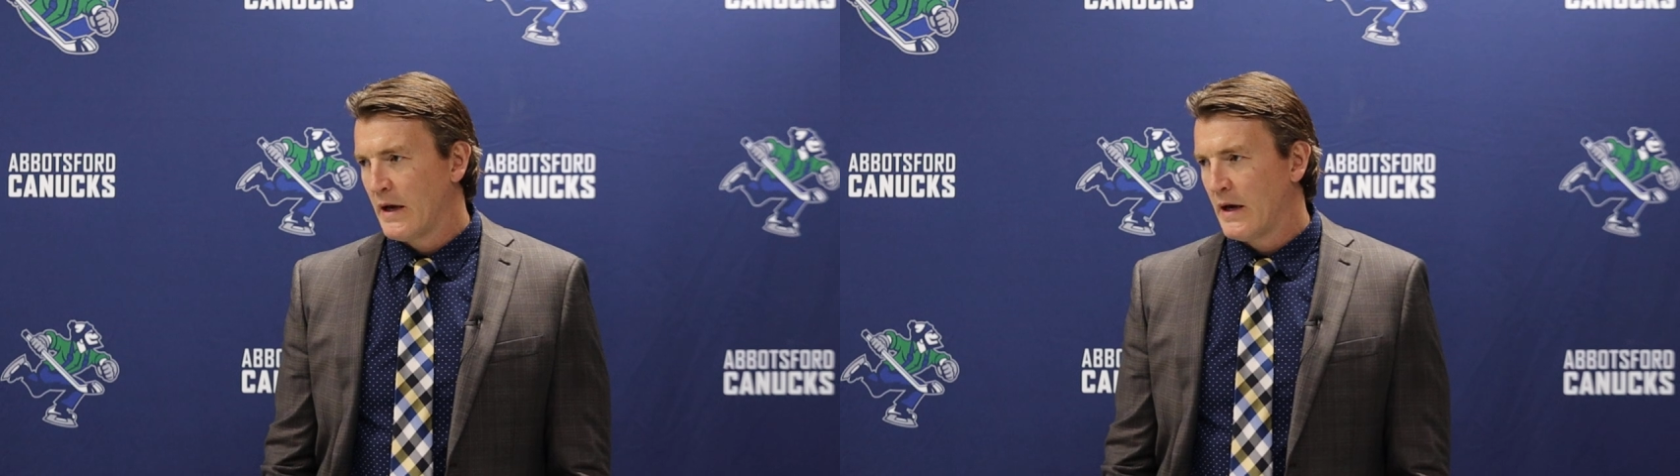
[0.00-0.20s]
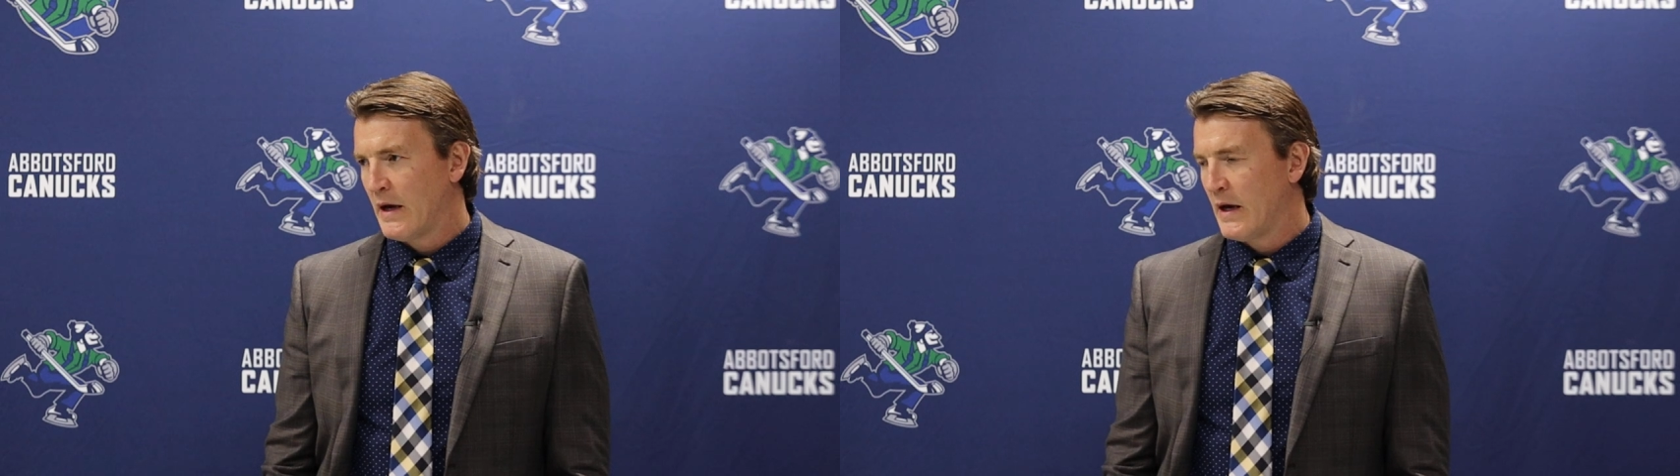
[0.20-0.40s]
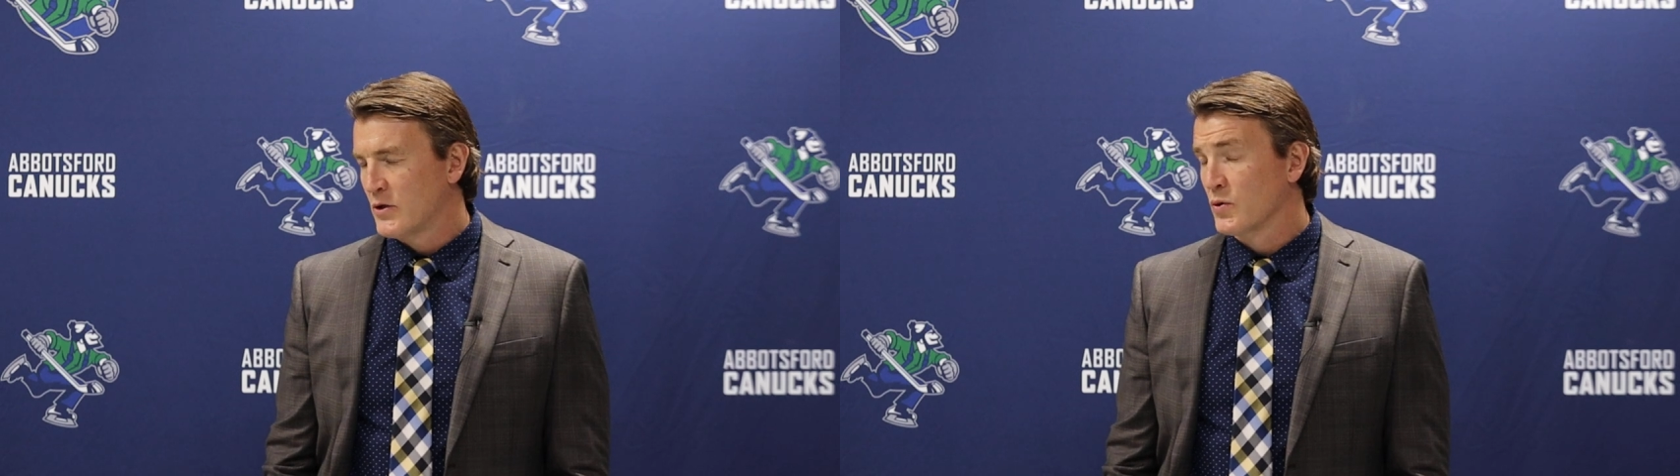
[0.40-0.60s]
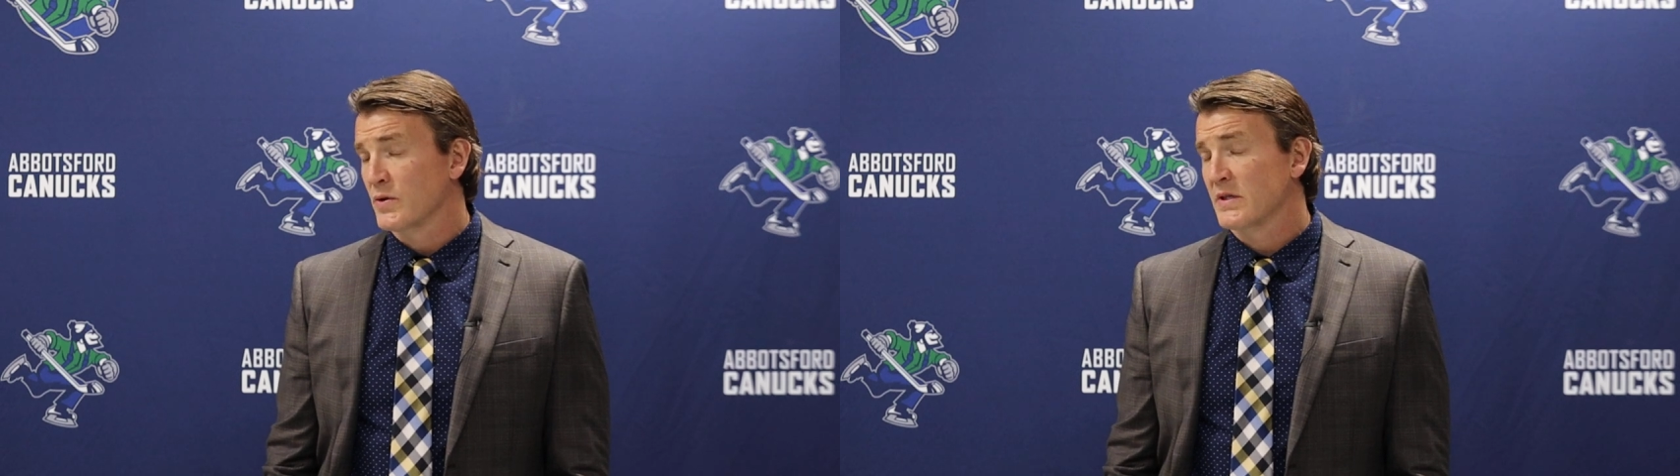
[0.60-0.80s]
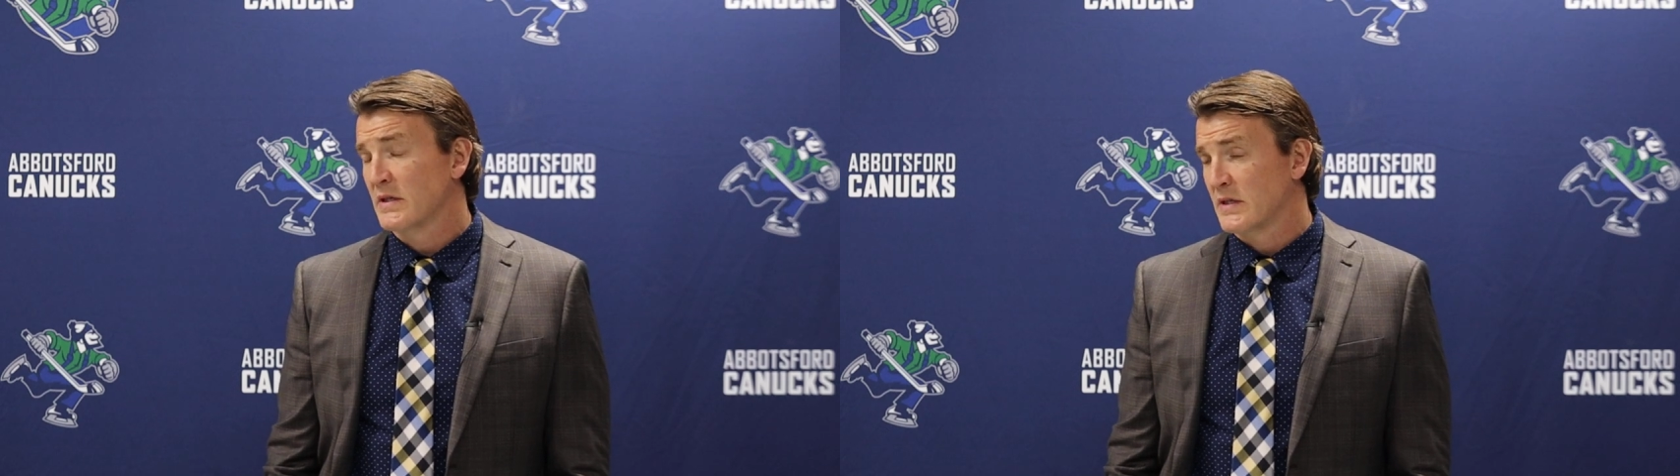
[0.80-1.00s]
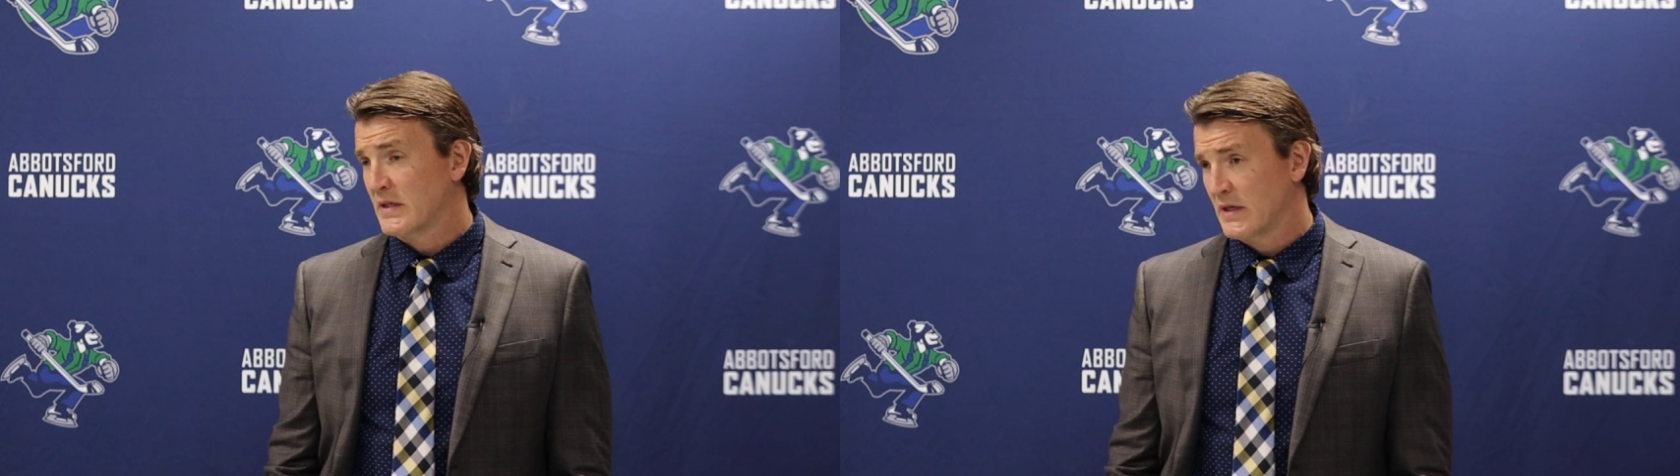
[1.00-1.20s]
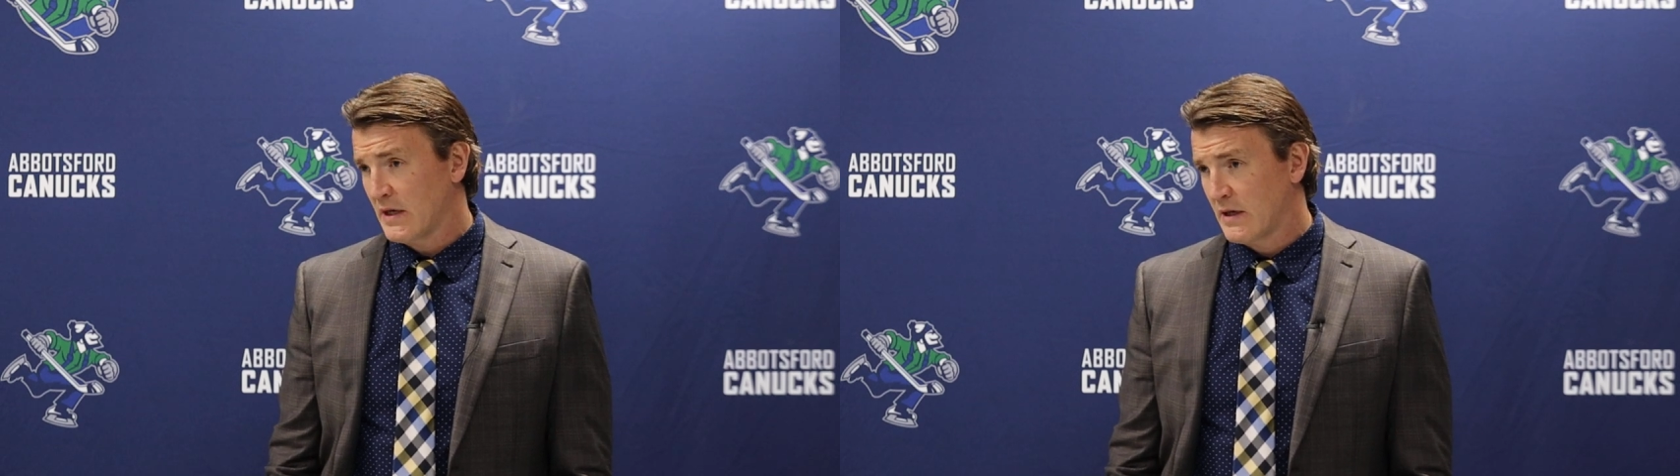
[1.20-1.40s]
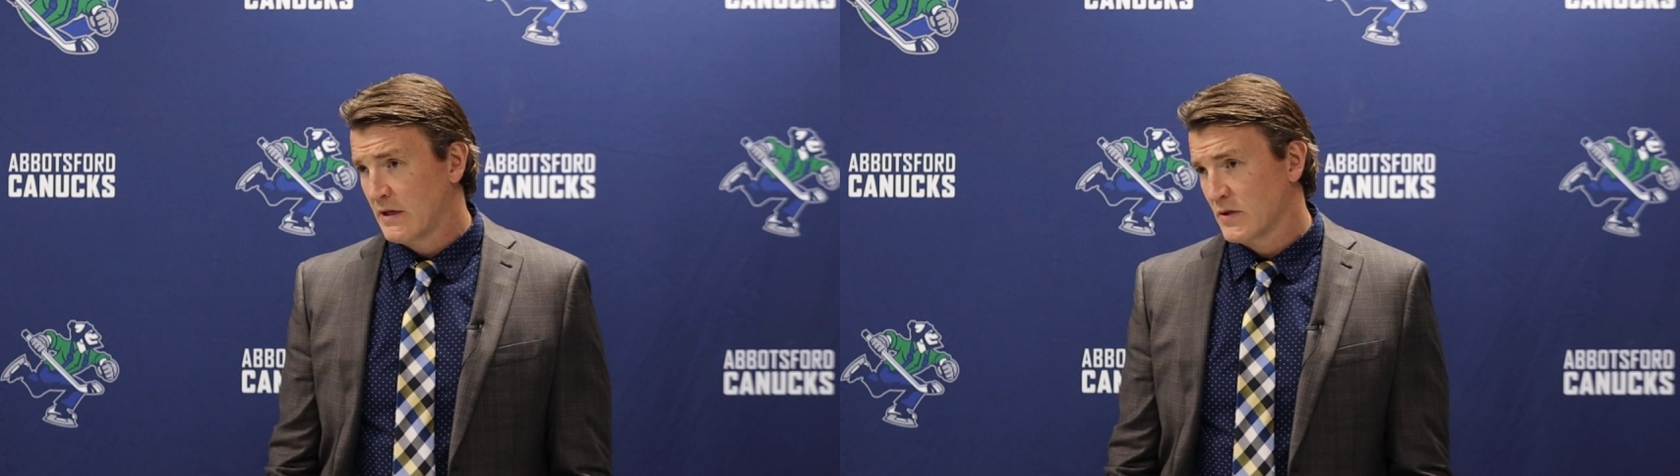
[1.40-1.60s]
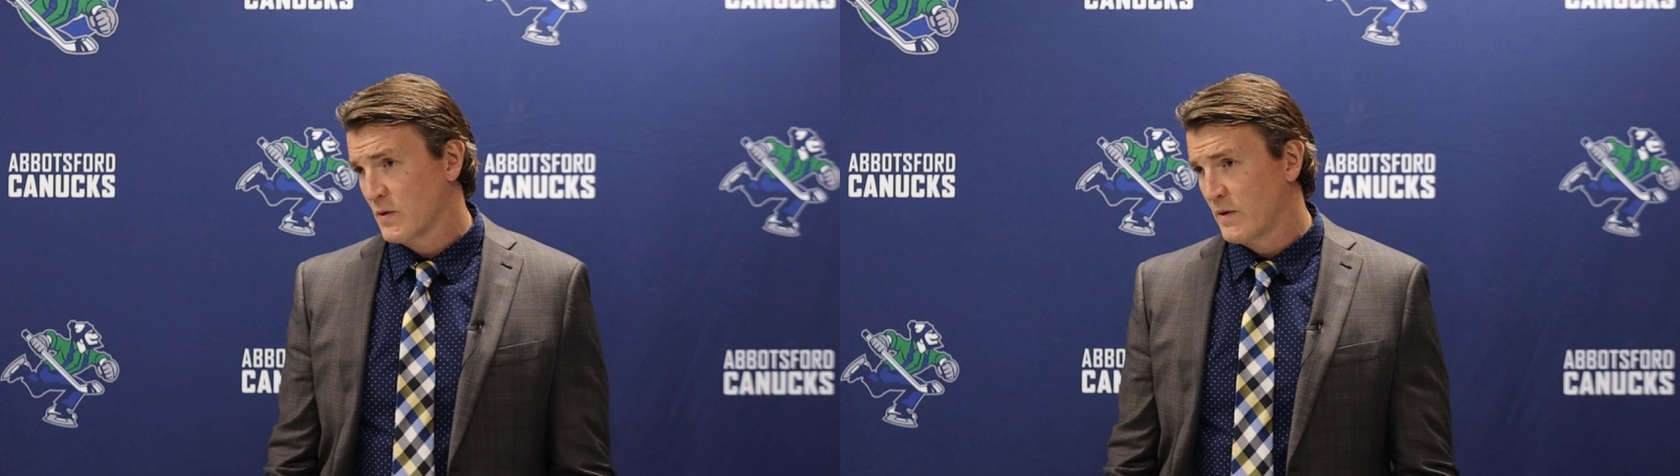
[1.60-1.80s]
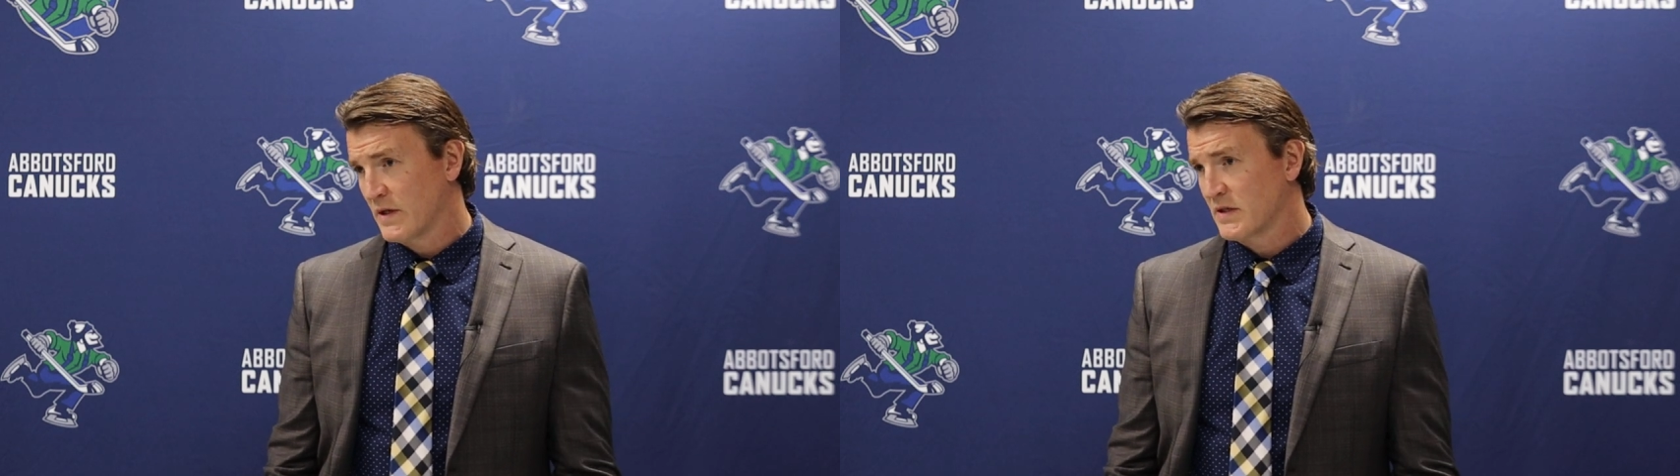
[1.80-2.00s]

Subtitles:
Juleson is sick, so